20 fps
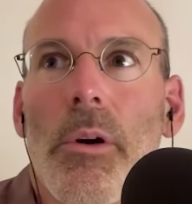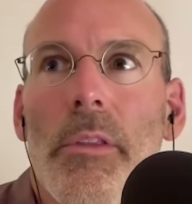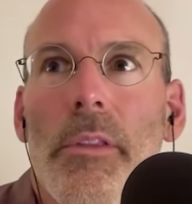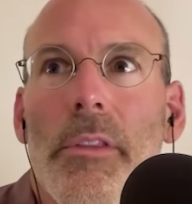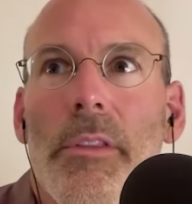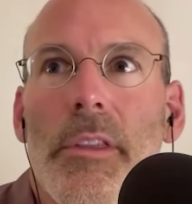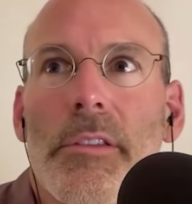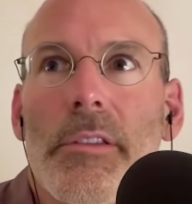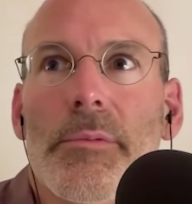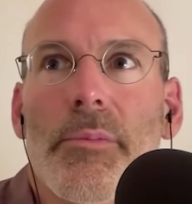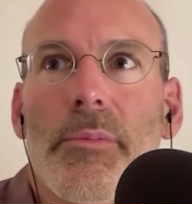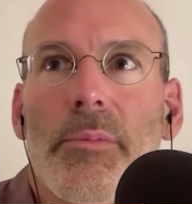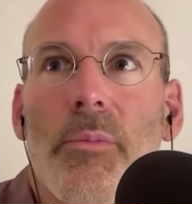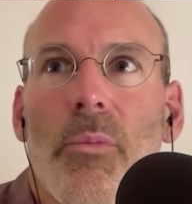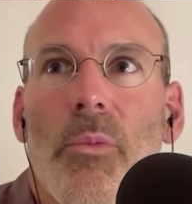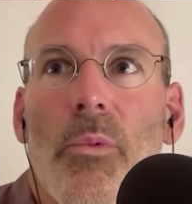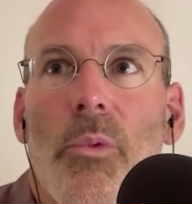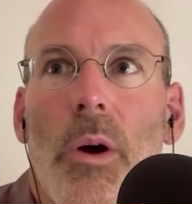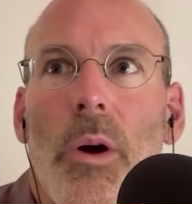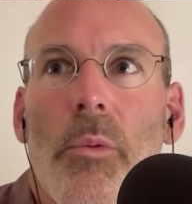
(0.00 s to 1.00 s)
this
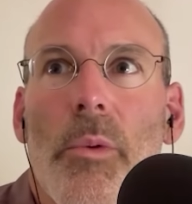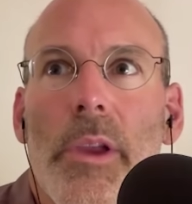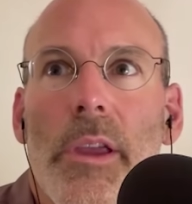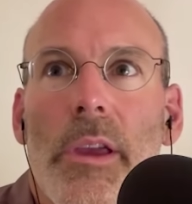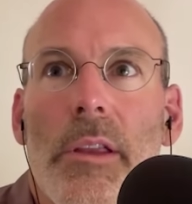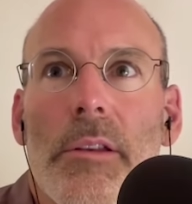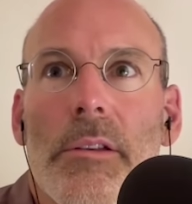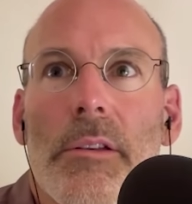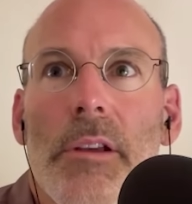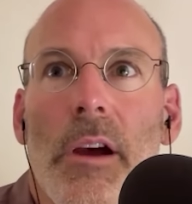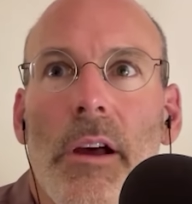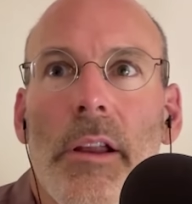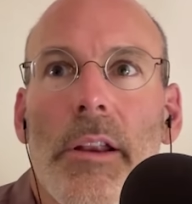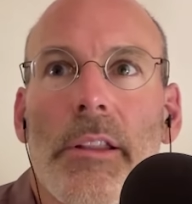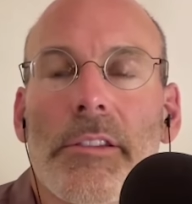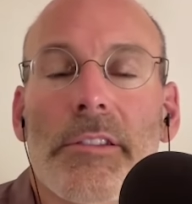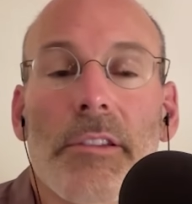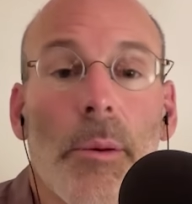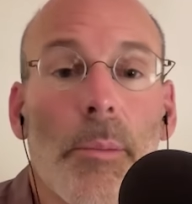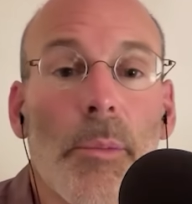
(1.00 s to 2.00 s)
what we had done
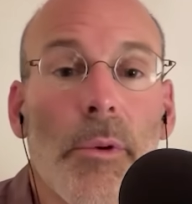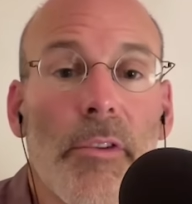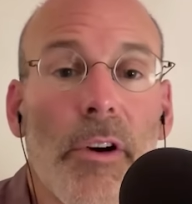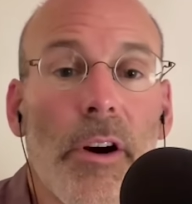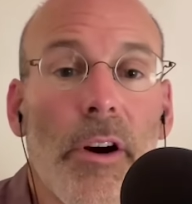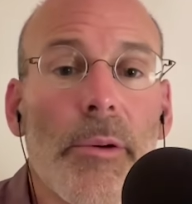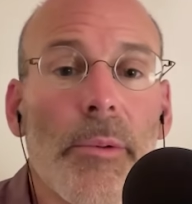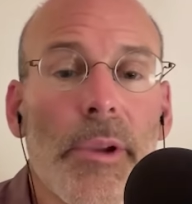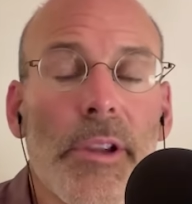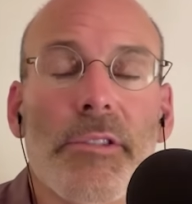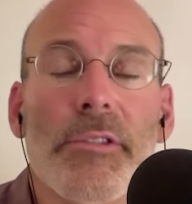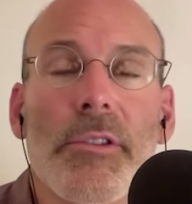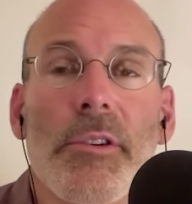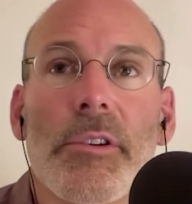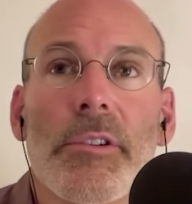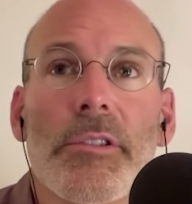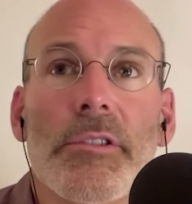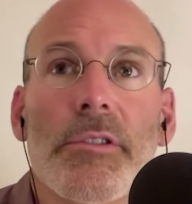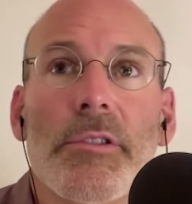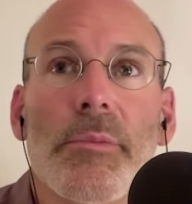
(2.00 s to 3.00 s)
is some of our
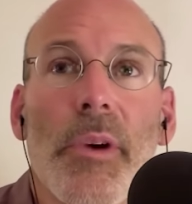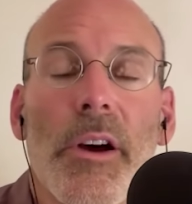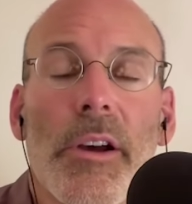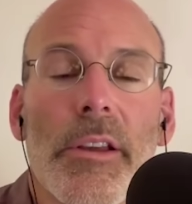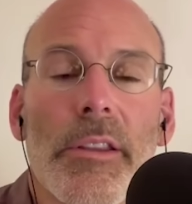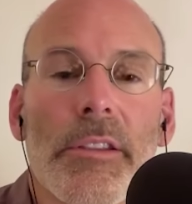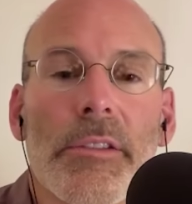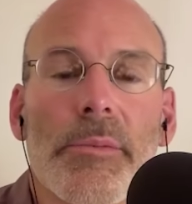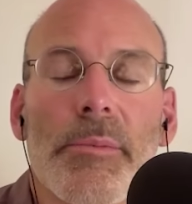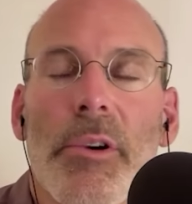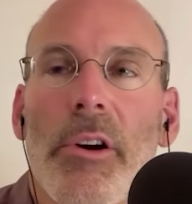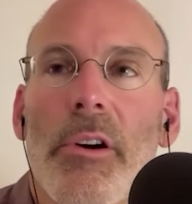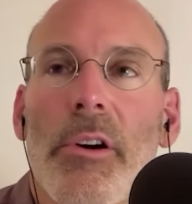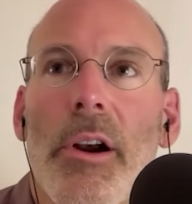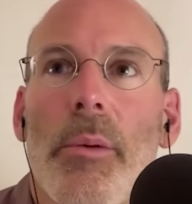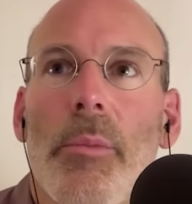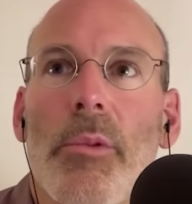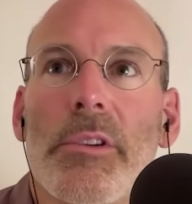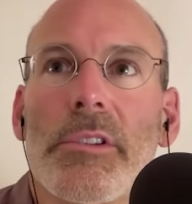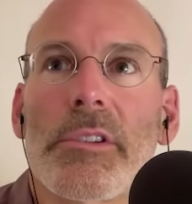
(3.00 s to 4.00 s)
research behind this
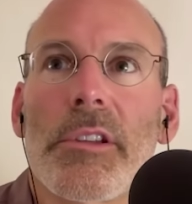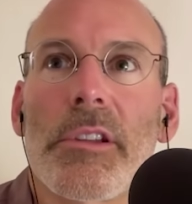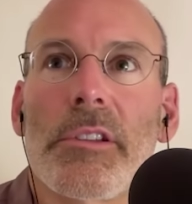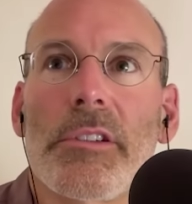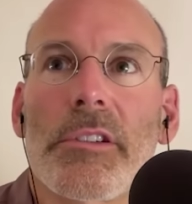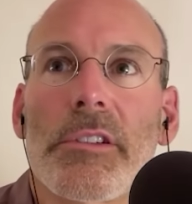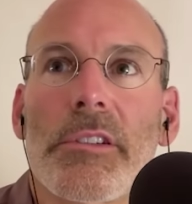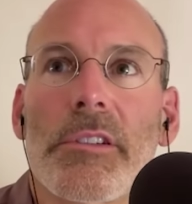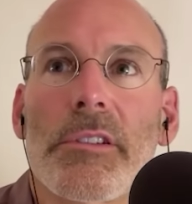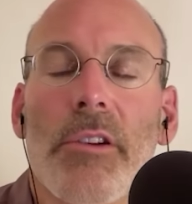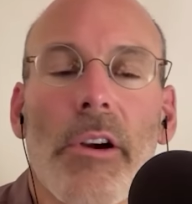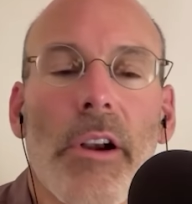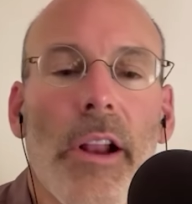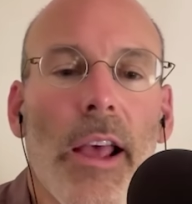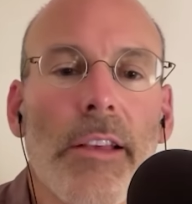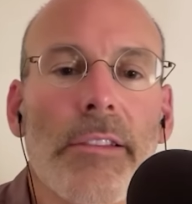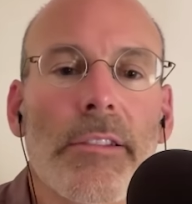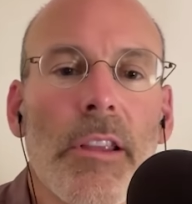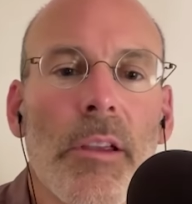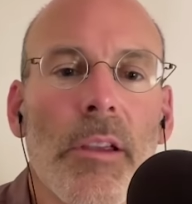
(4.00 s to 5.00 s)
program was to just start
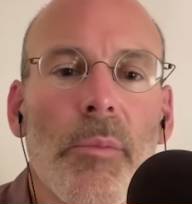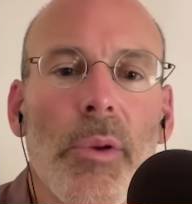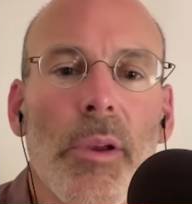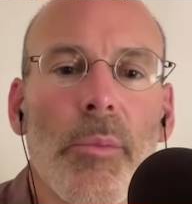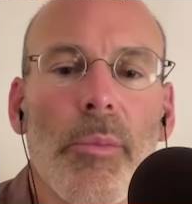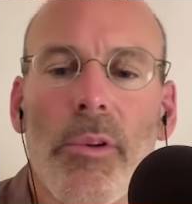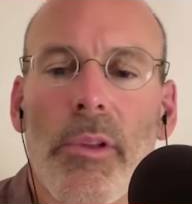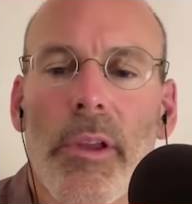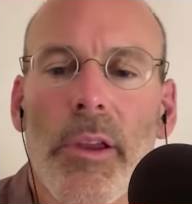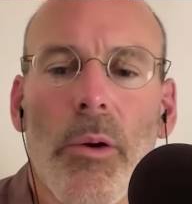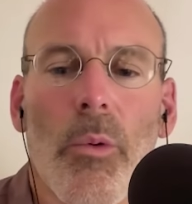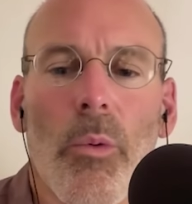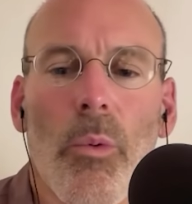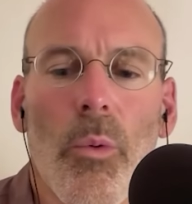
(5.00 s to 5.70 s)
asking people like